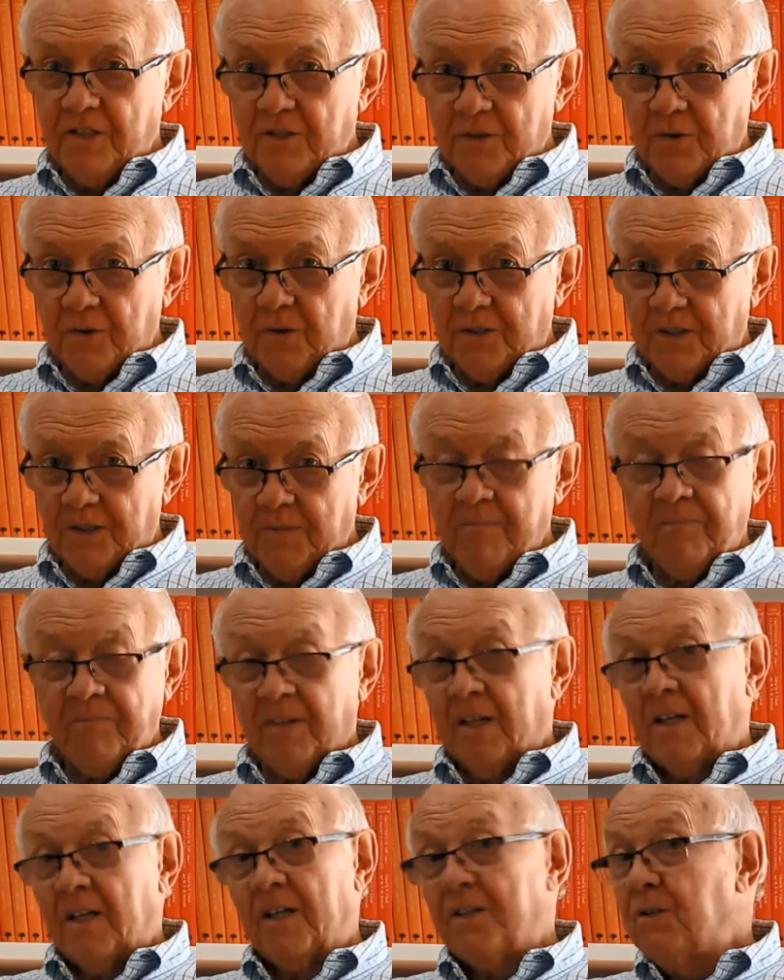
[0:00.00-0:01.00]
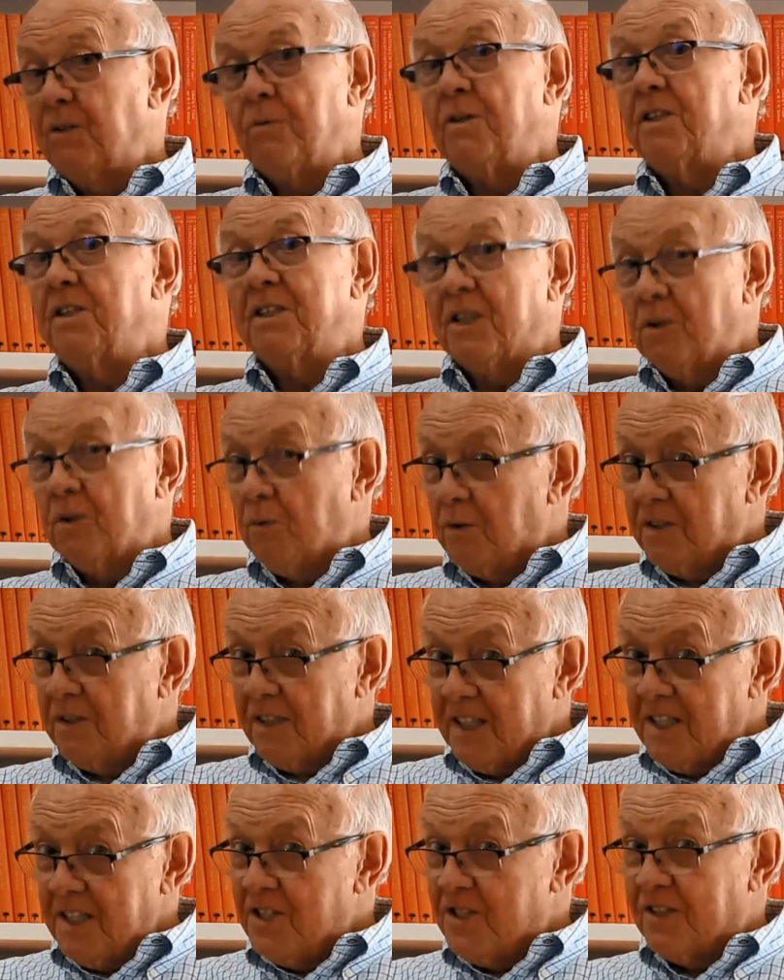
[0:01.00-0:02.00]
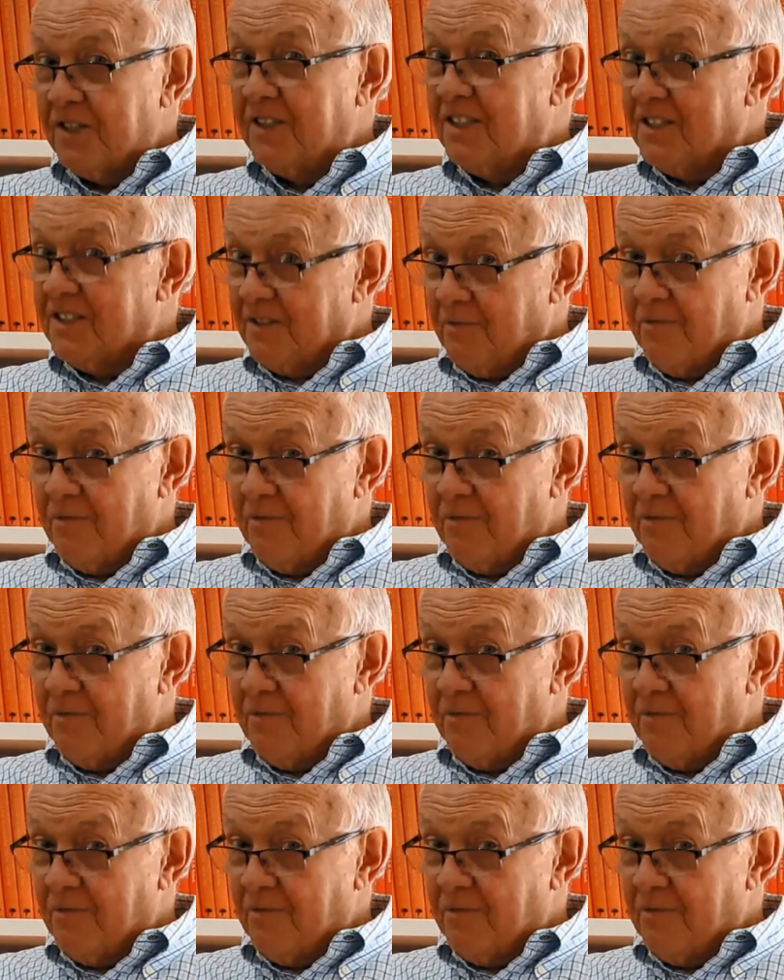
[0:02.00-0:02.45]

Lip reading: disorder. And the word coordination is,